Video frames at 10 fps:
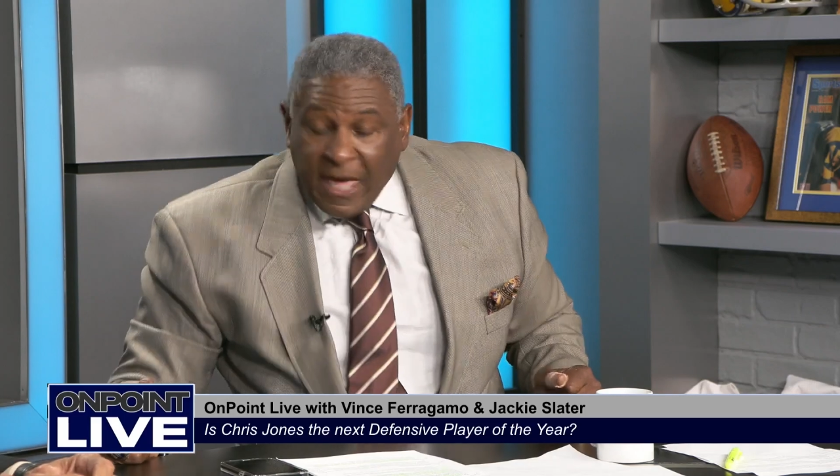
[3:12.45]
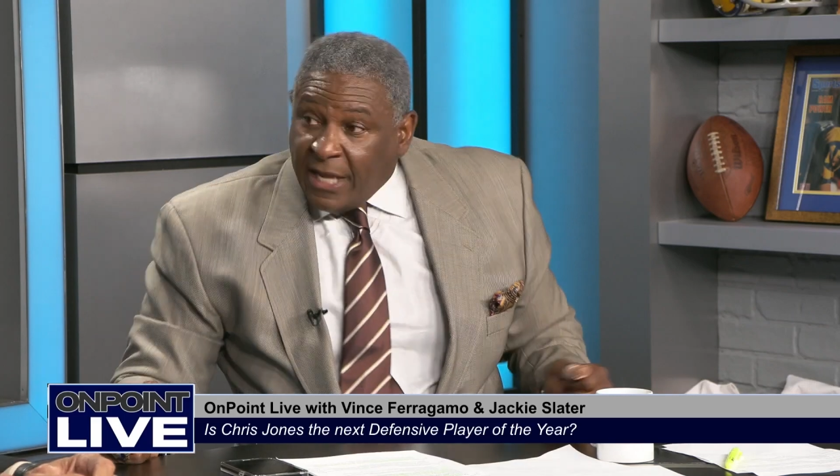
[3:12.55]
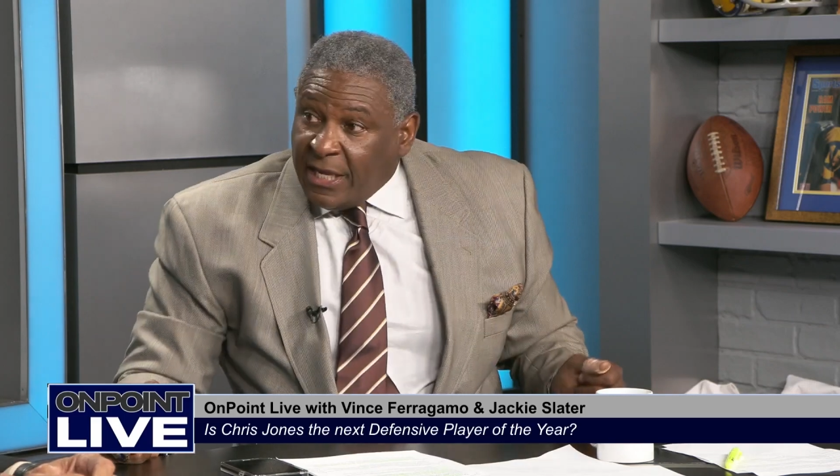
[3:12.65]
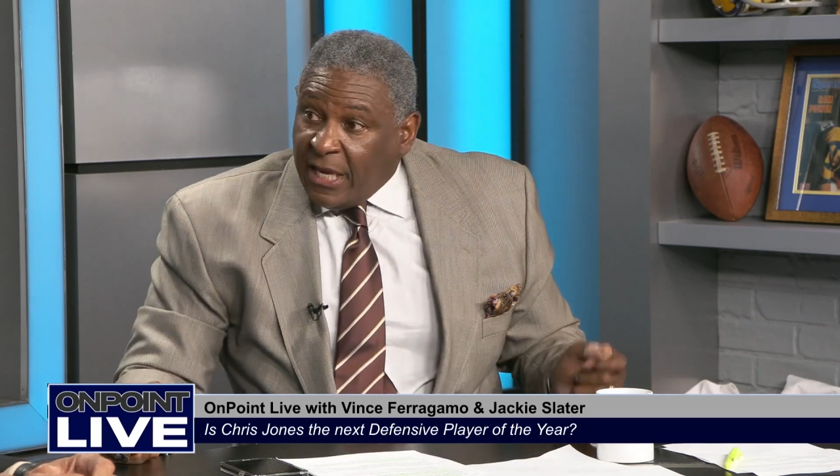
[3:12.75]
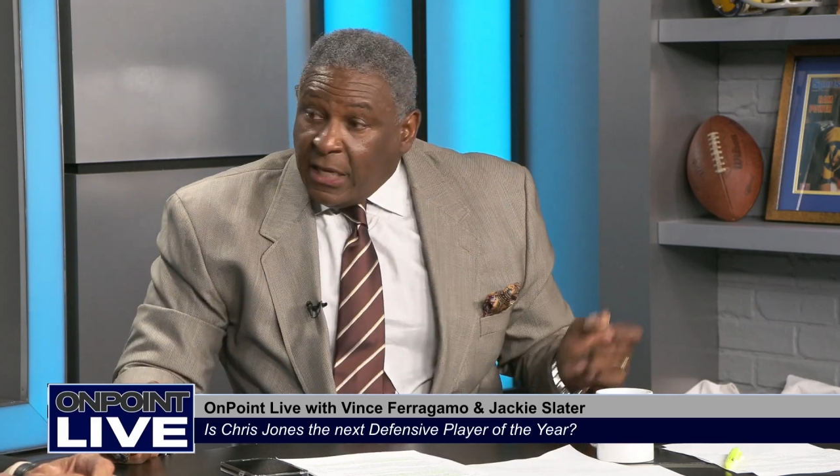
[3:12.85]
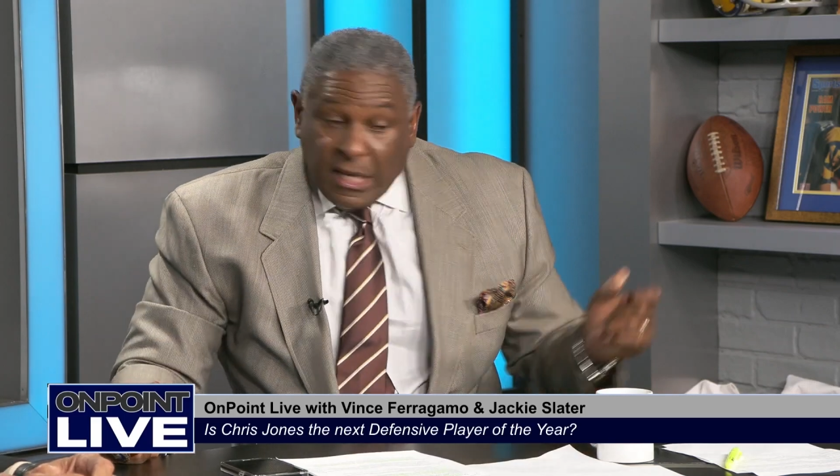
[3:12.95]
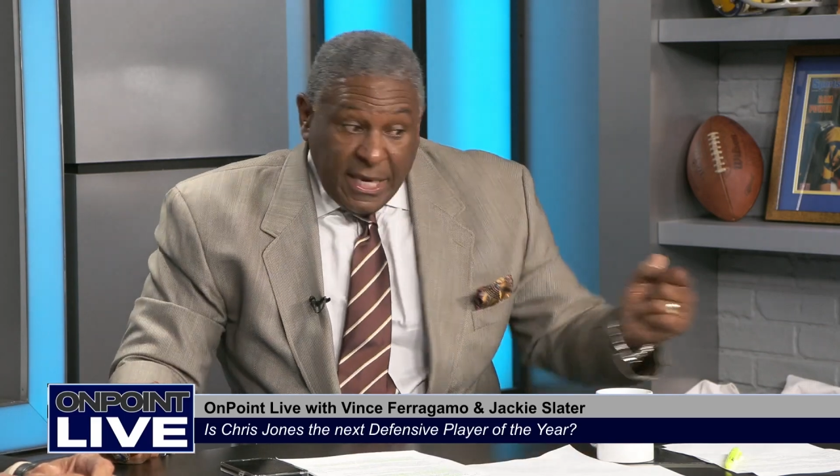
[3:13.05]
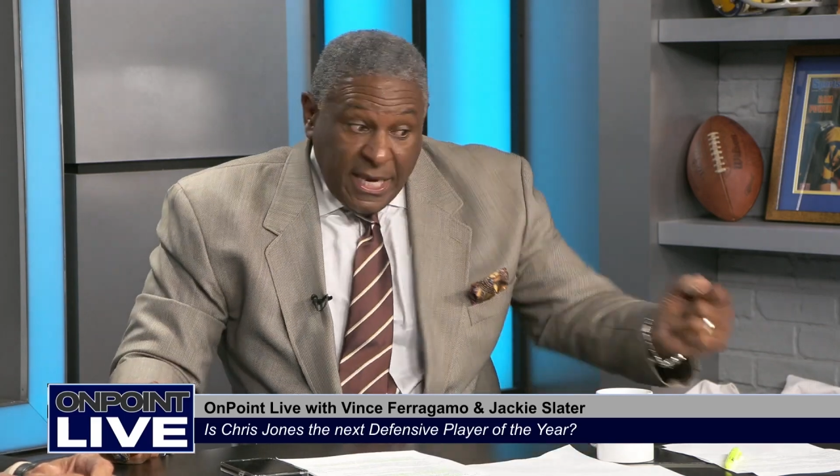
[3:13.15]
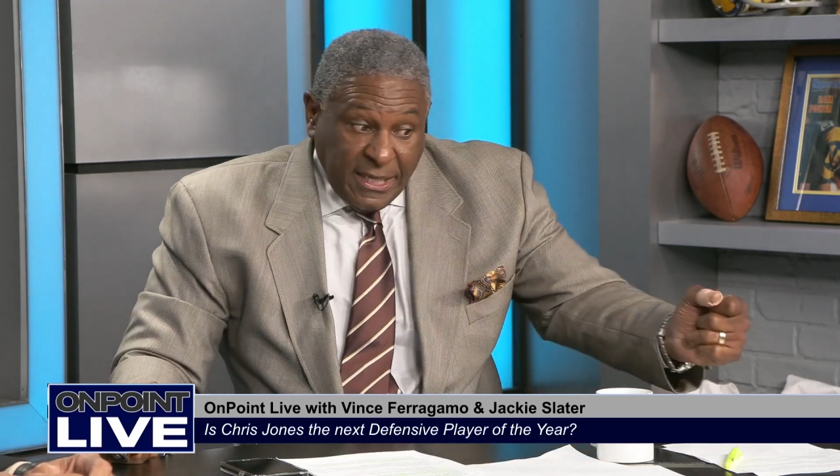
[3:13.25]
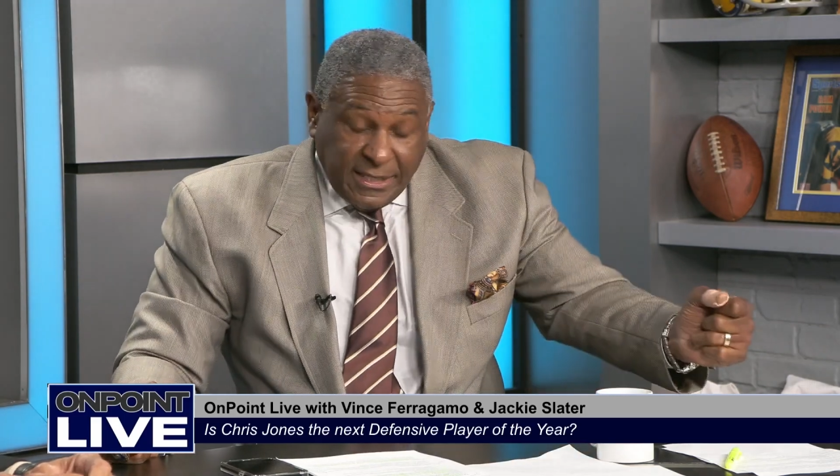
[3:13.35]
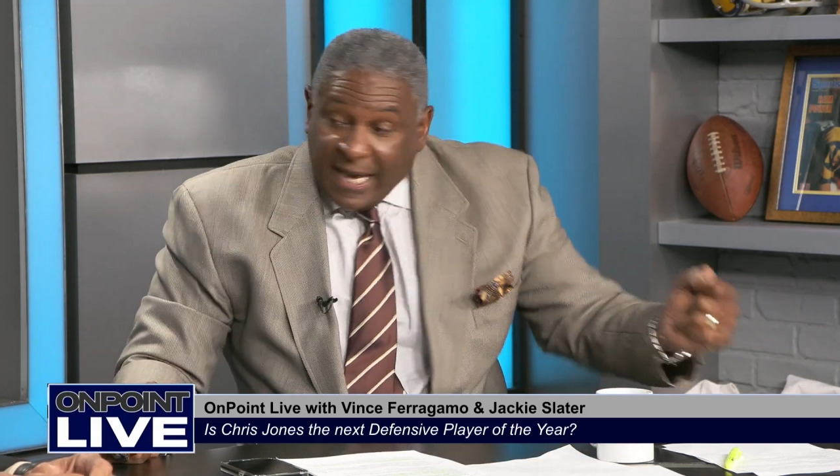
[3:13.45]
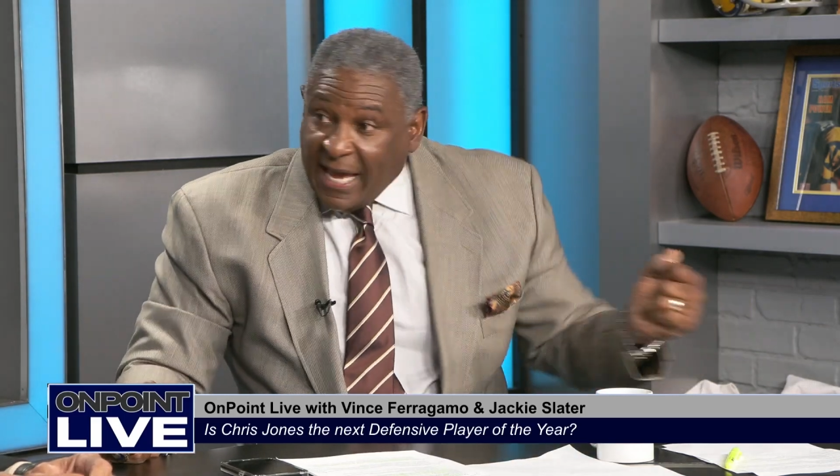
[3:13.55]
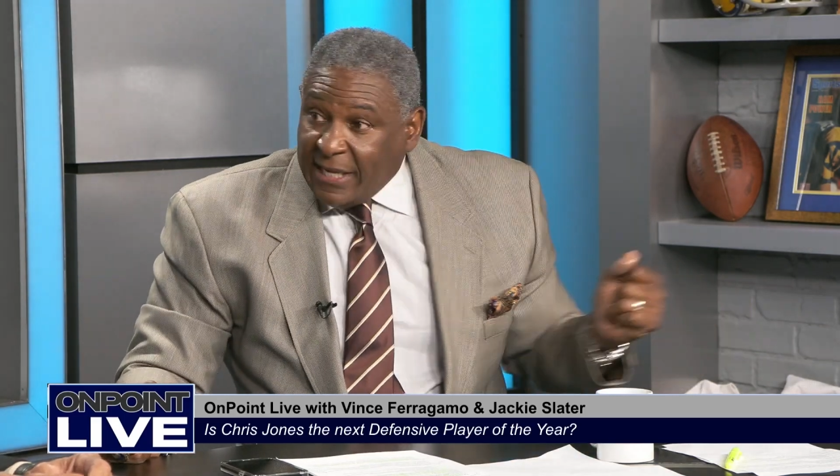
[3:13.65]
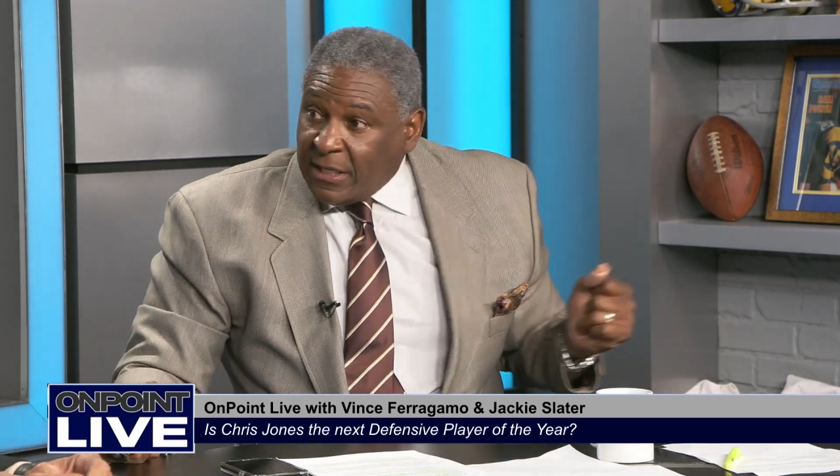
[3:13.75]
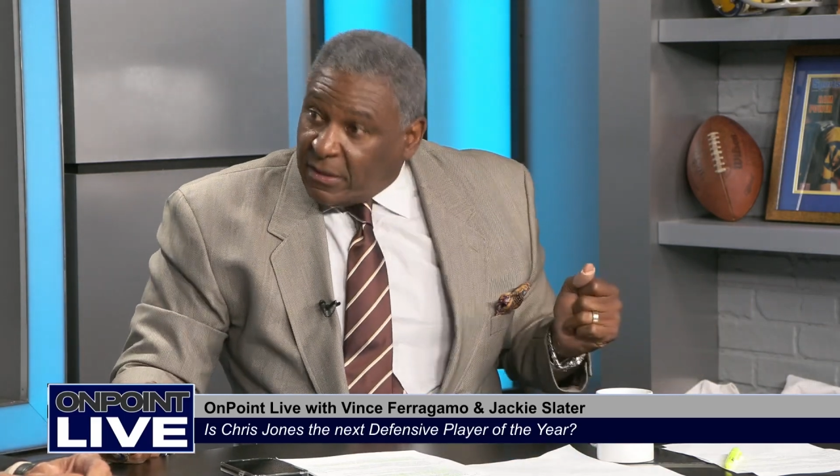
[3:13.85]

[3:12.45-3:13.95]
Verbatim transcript: and then inside